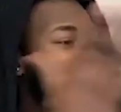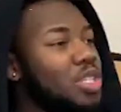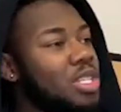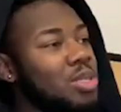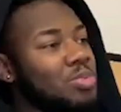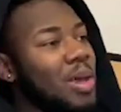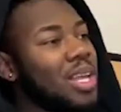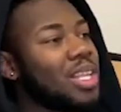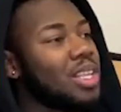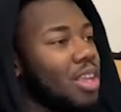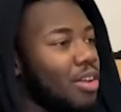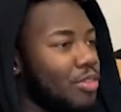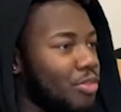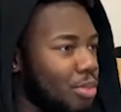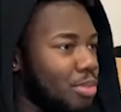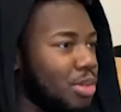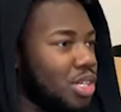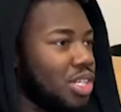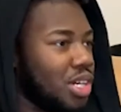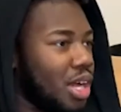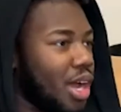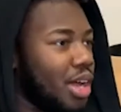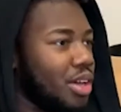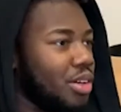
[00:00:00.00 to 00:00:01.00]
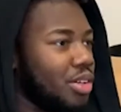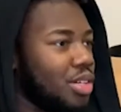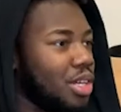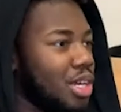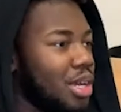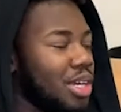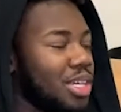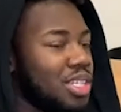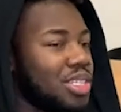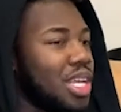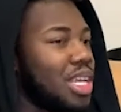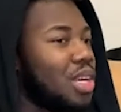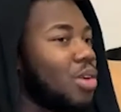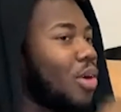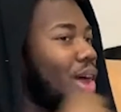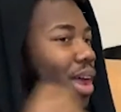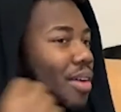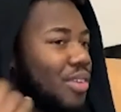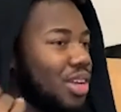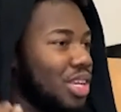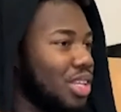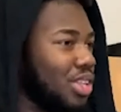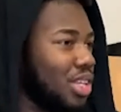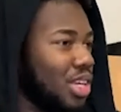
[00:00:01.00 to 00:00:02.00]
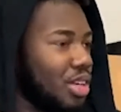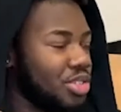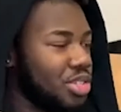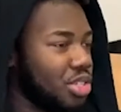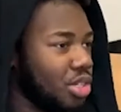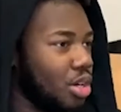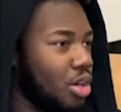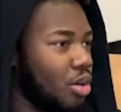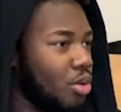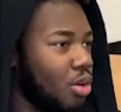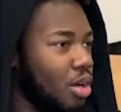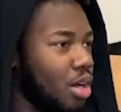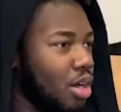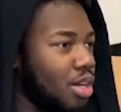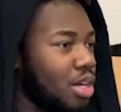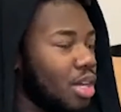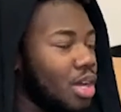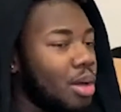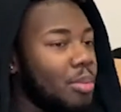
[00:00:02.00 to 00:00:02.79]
You expect that from a child because they don't have anything else to go on.